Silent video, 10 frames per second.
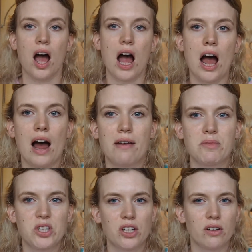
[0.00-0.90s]
And
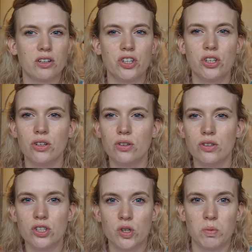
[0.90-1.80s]
I'm going to
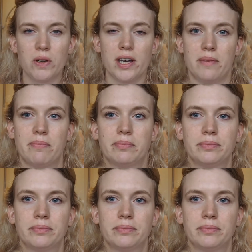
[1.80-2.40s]
zoom you in.